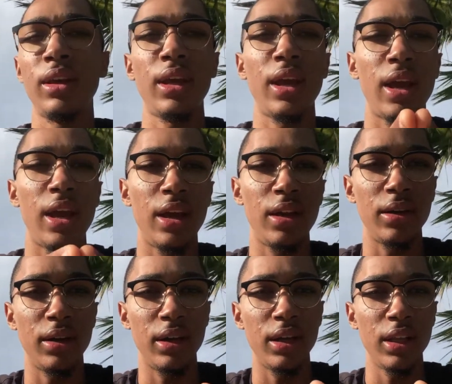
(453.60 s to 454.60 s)
And
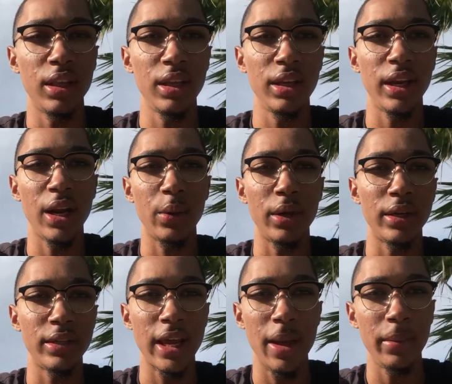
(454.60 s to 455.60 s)
another thing that I want
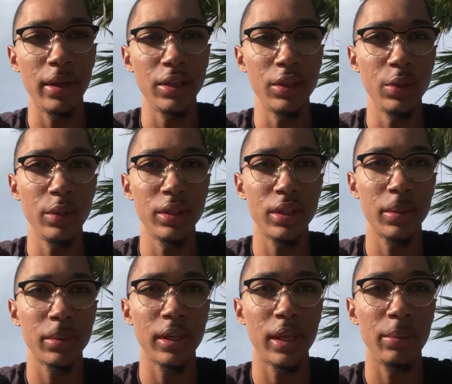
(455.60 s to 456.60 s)
to tap you into in
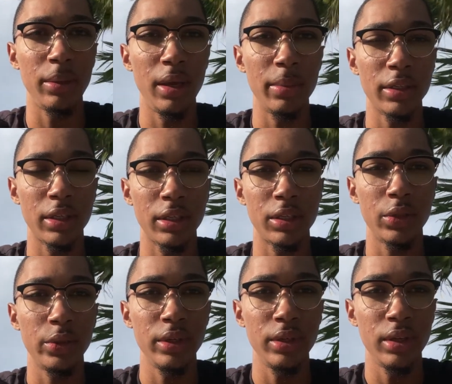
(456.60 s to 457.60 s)
terms of like being
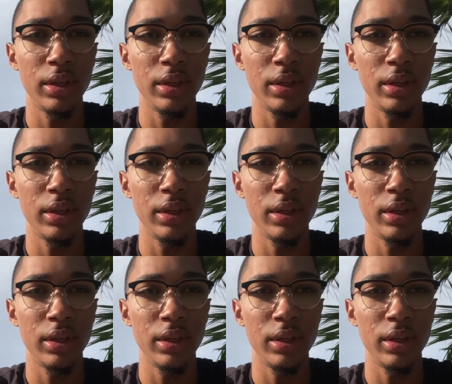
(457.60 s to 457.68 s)
misunderstood,